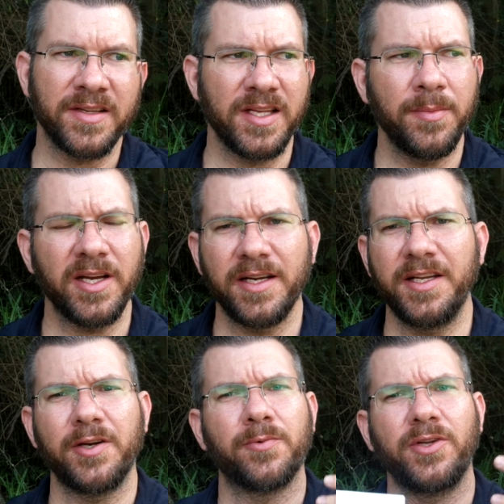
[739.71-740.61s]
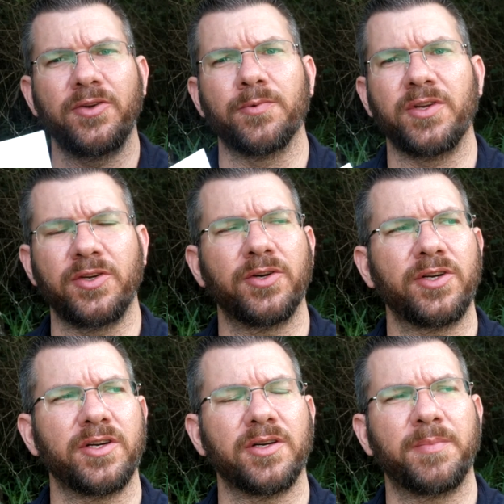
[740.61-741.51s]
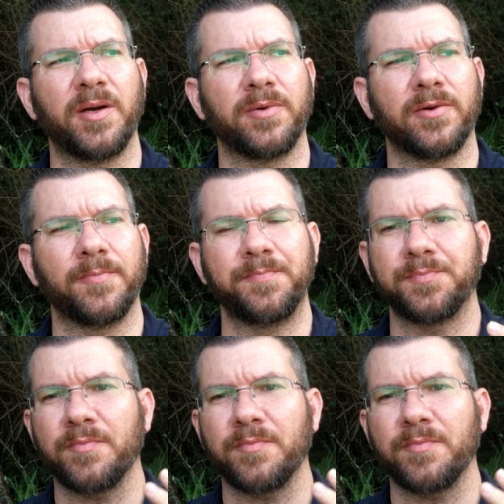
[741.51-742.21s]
same kind of deal. When you cook a pepper